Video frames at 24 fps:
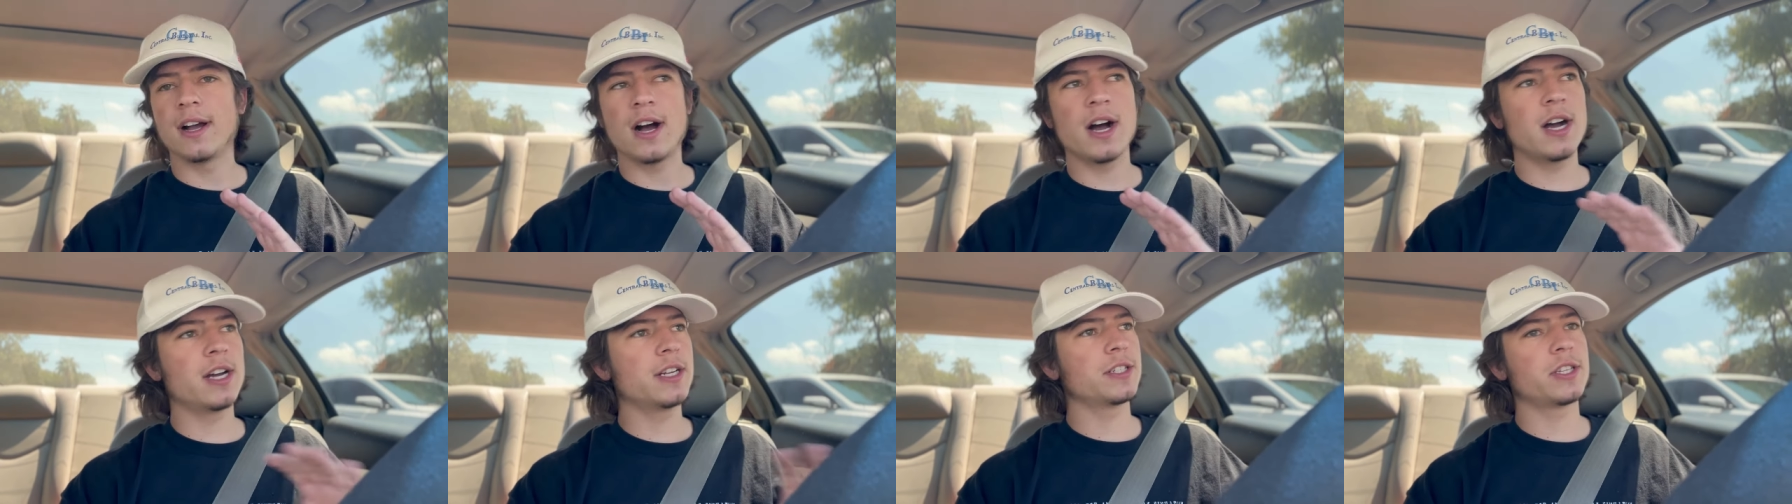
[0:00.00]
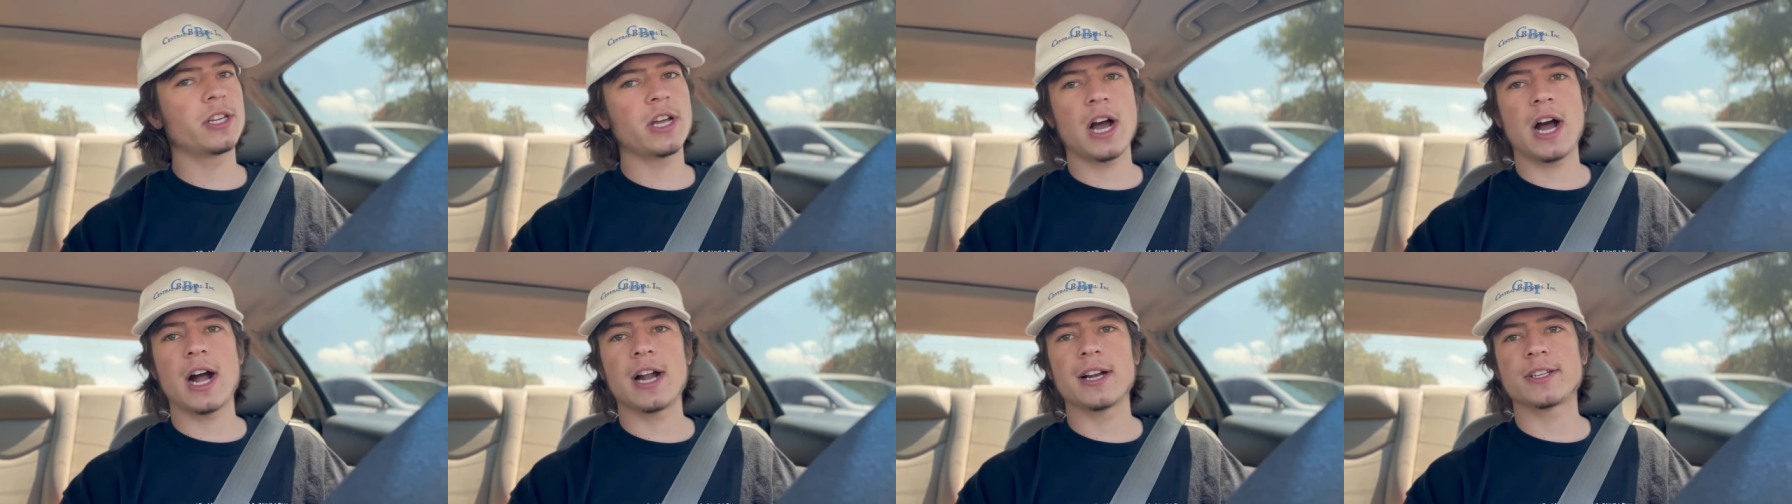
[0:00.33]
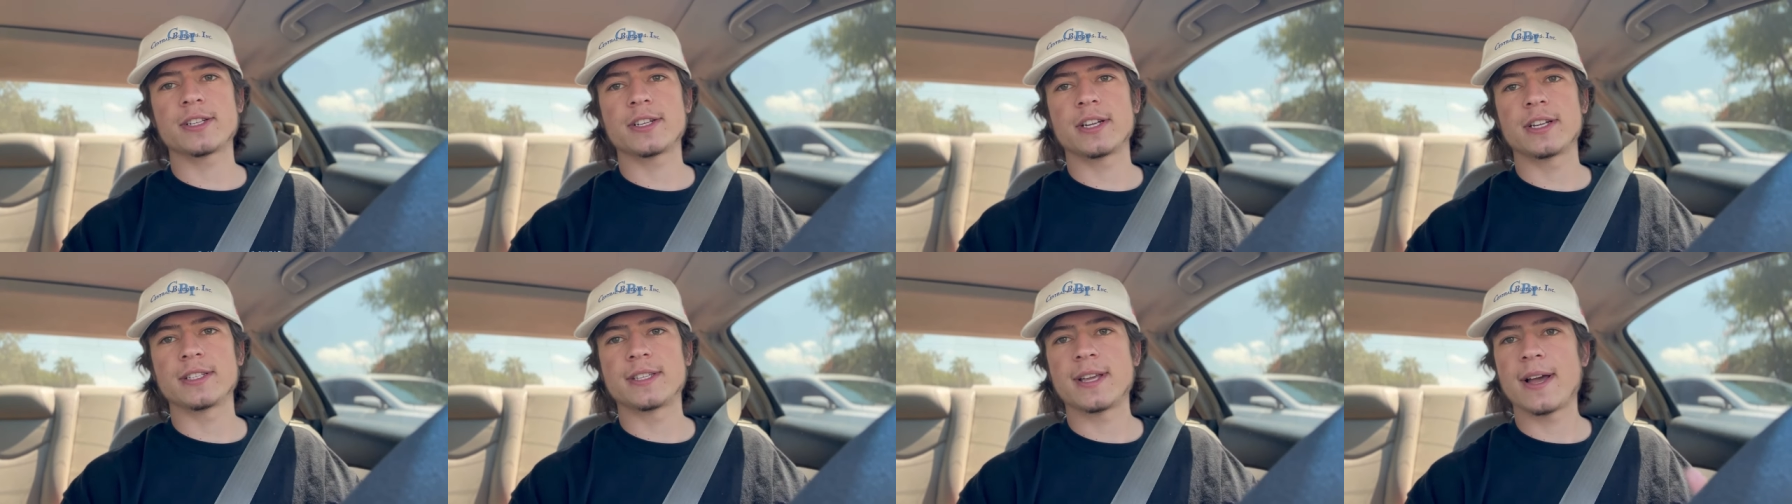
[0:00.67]

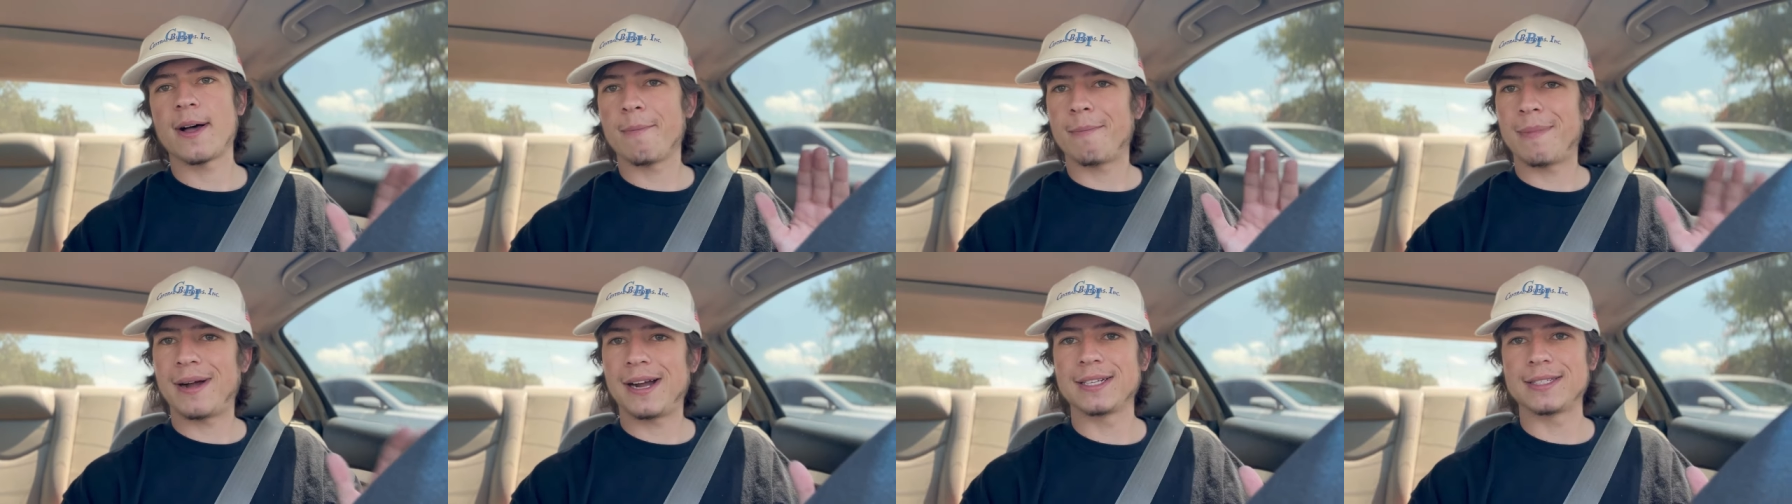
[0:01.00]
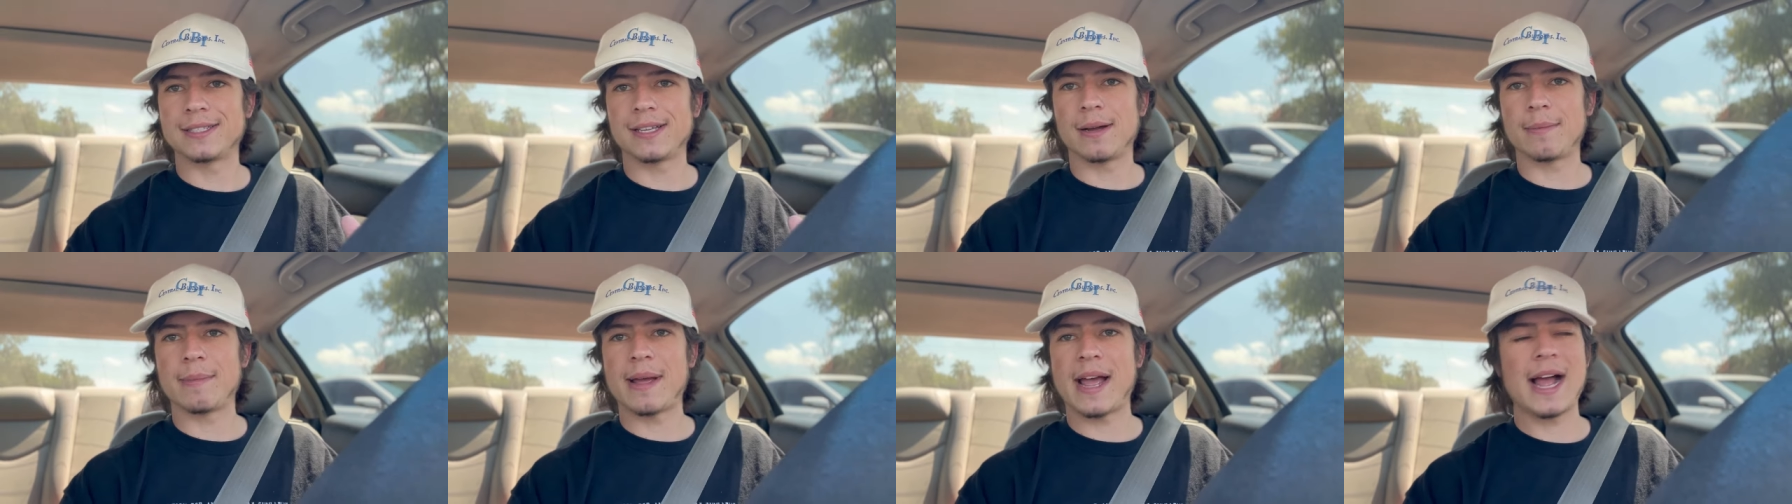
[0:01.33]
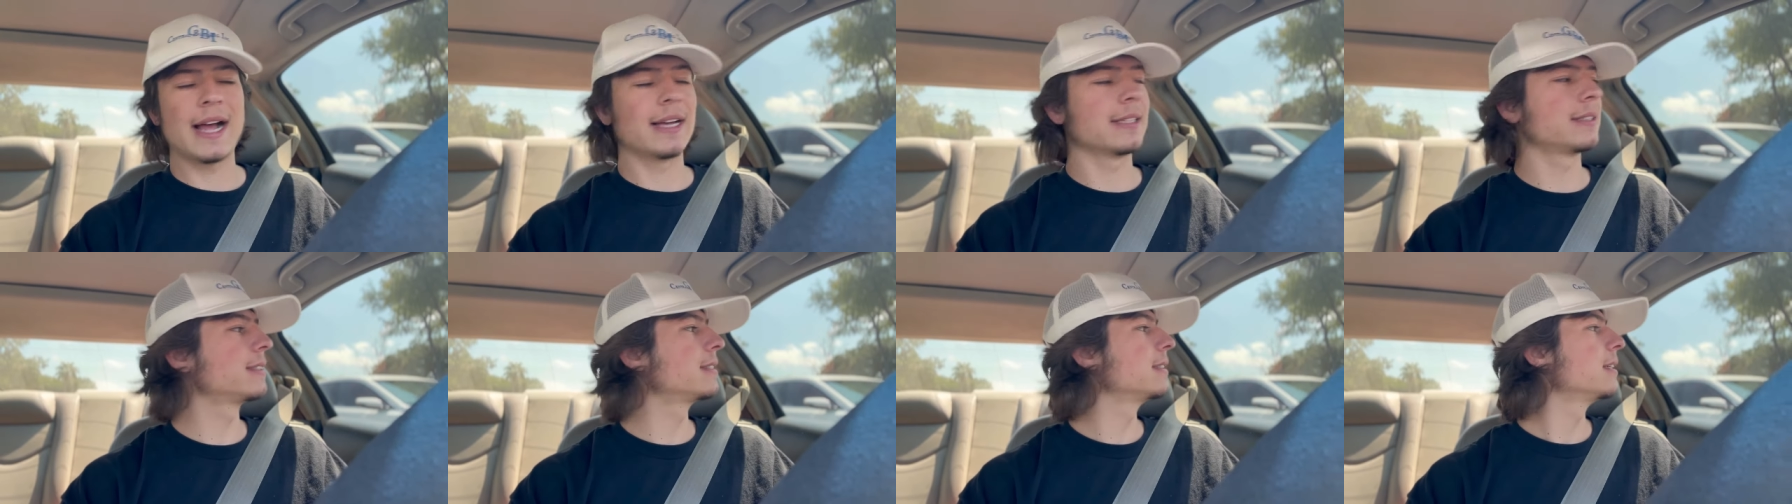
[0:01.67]
untouched until my
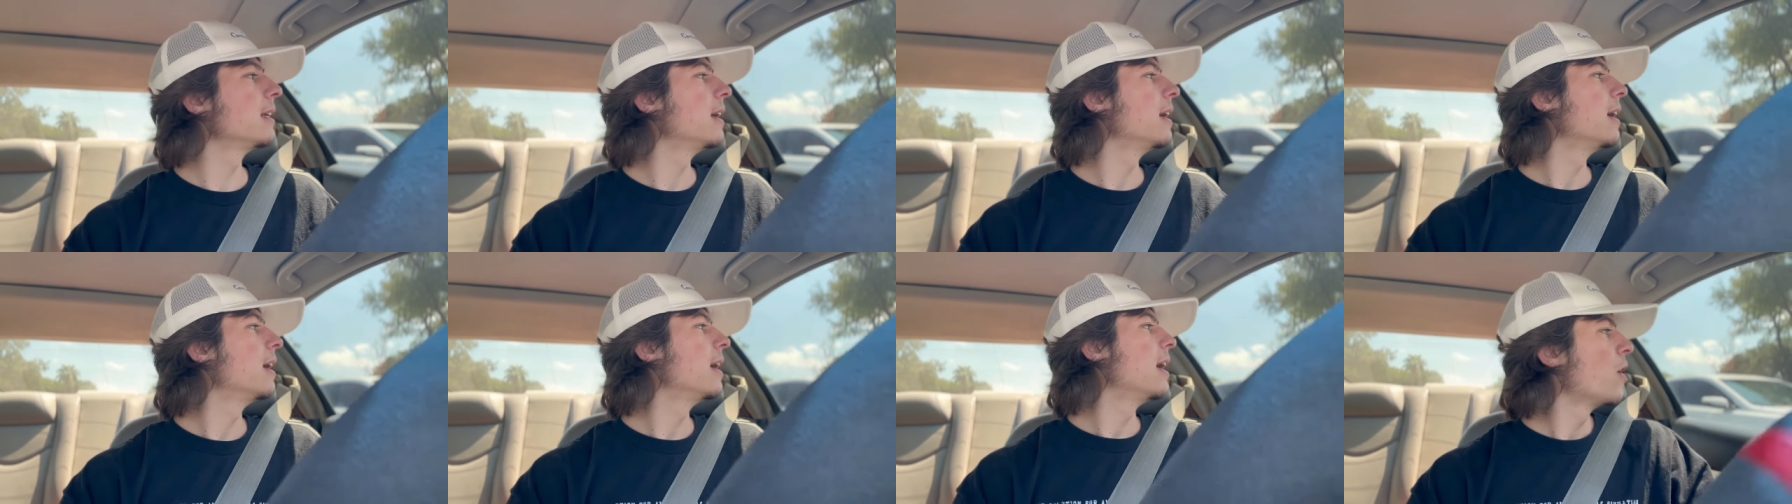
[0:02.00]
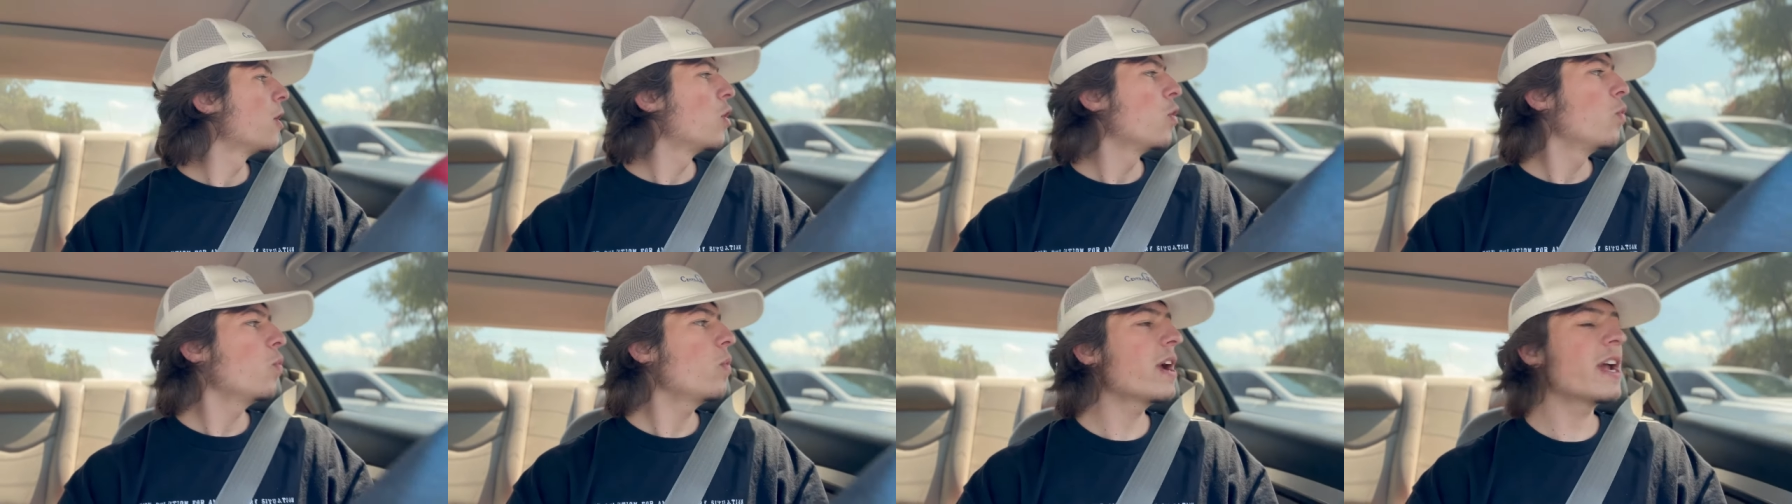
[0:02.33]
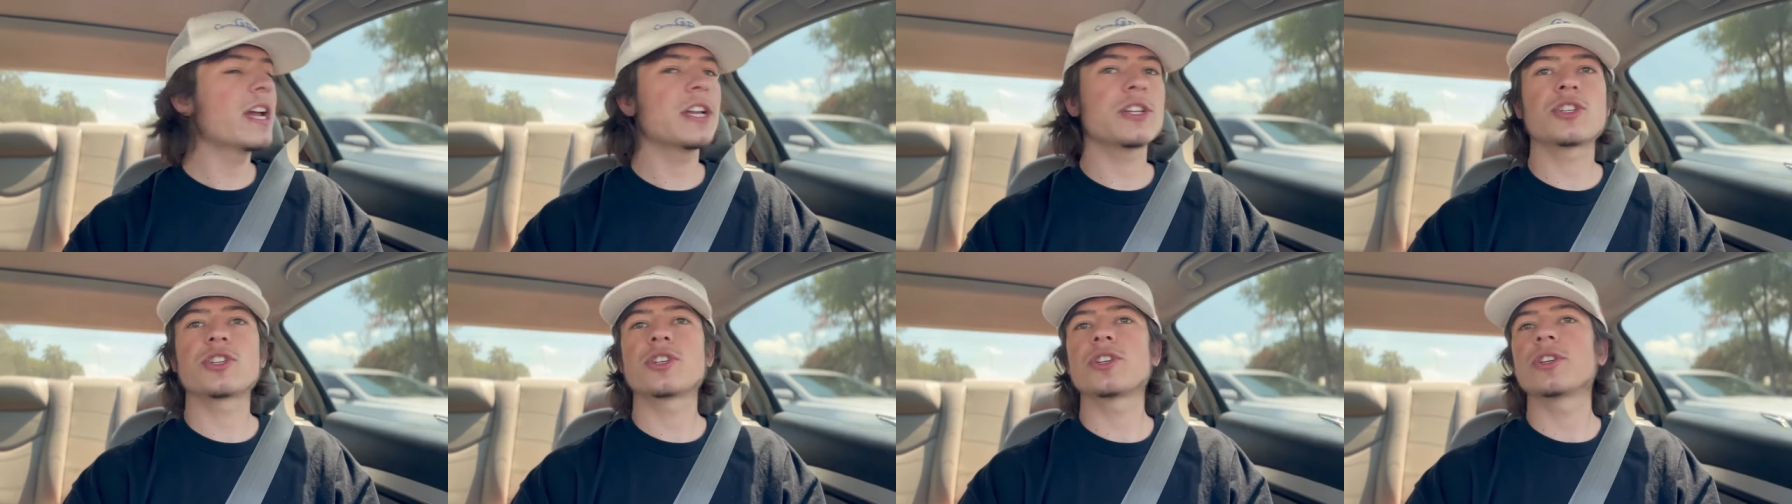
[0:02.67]
dumbass.
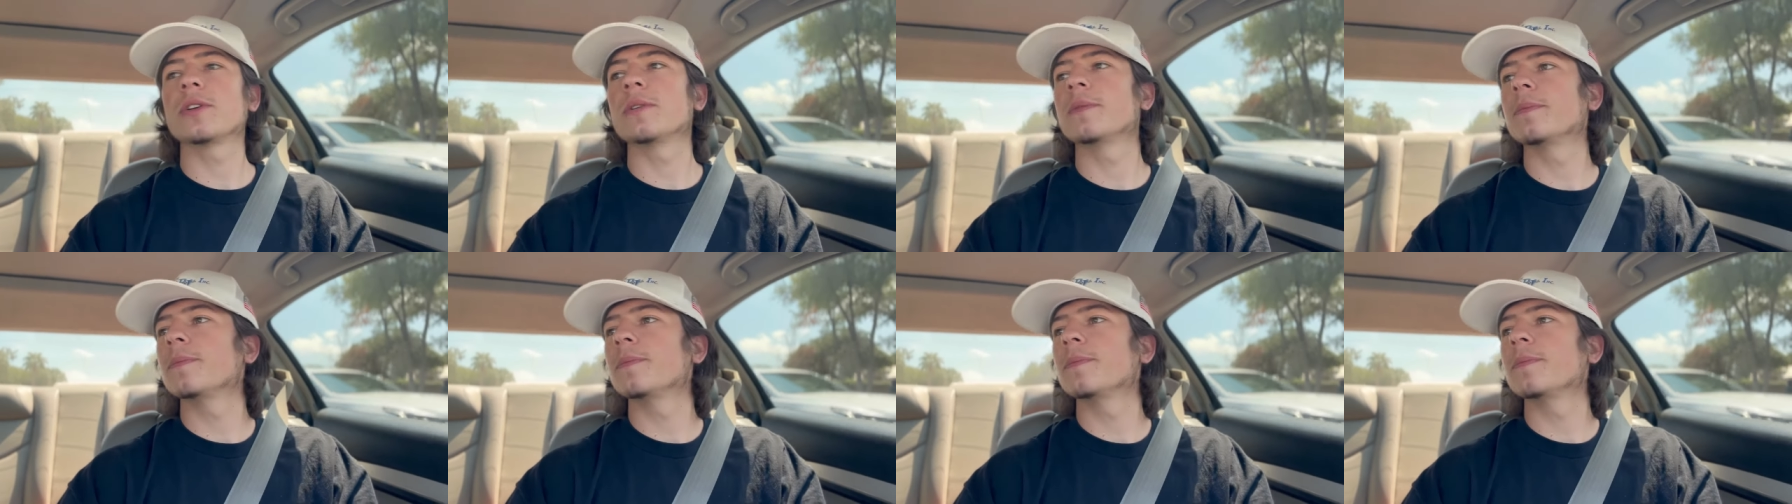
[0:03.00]
Which